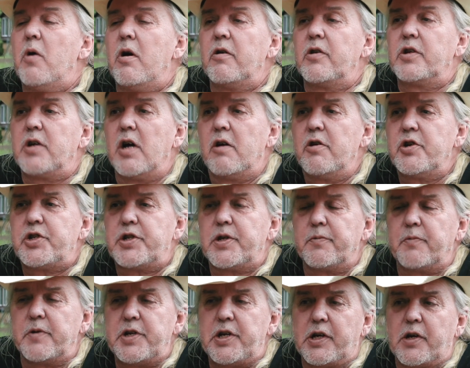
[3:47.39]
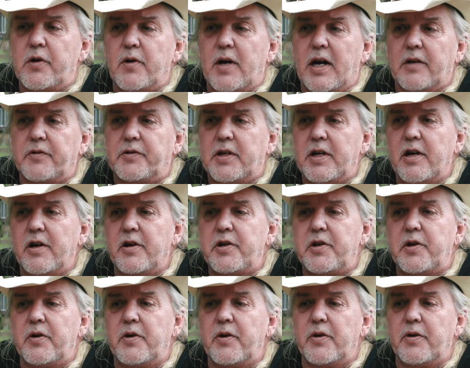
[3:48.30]
Well, in Goshen, when you go out there,
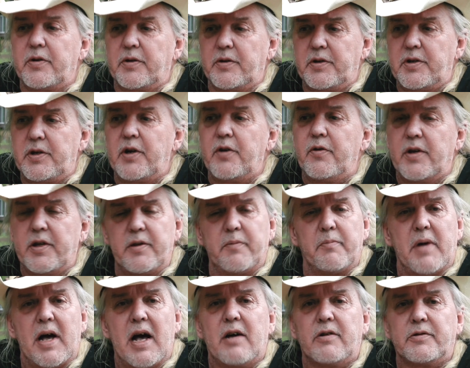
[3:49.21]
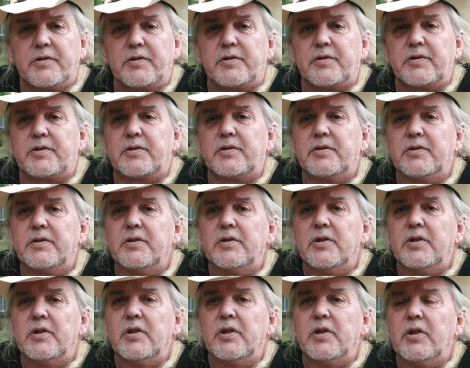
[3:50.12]
you're you're in the mountains.
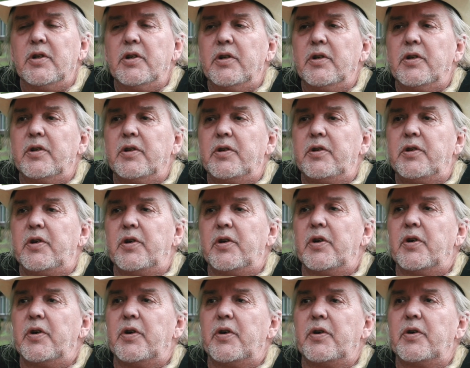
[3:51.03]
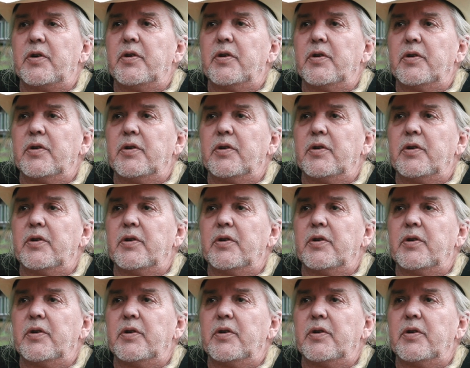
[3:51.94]
You're...